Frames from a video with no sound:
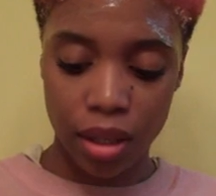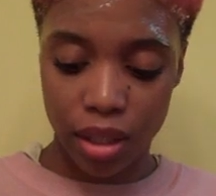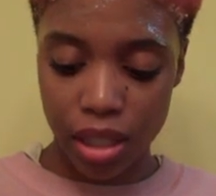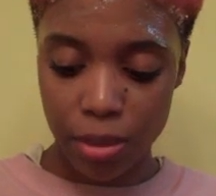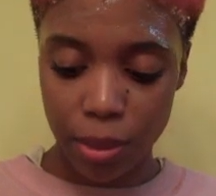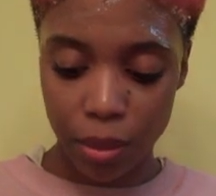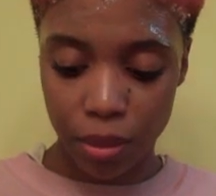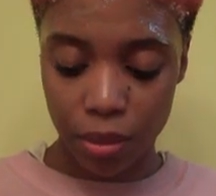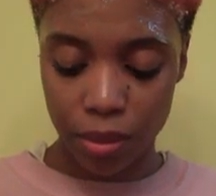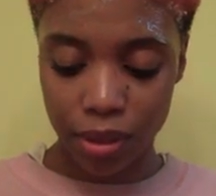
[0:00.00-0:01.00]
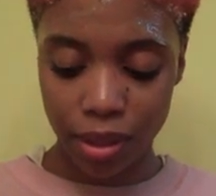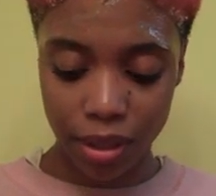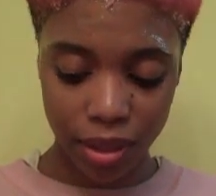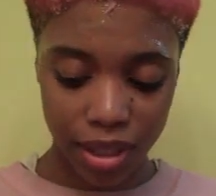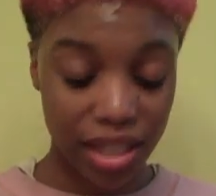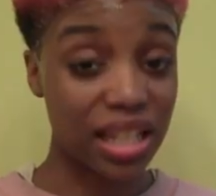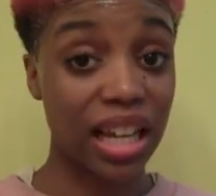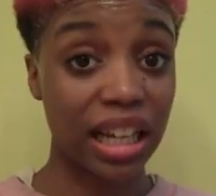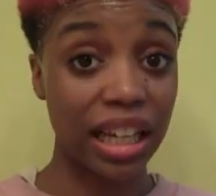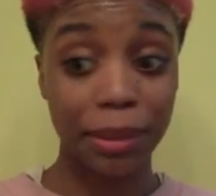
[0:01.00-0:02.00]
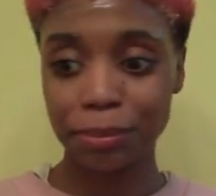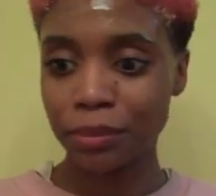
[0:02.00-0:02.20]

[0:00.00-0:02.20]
This bowl is not clean.